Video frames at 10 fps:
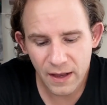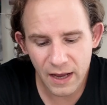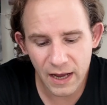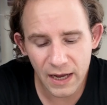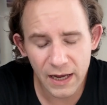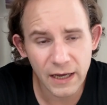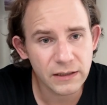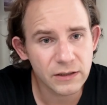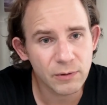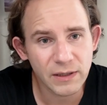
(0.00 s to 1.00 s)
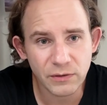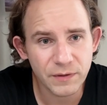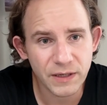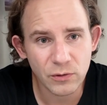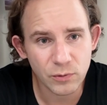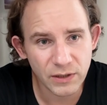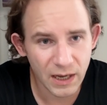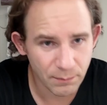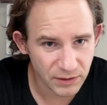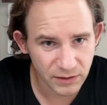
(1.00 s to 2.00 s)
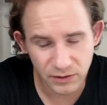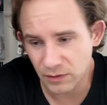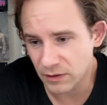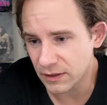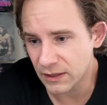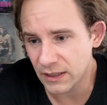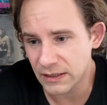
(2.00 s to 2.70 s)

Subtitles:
and try to figure out what happened to her.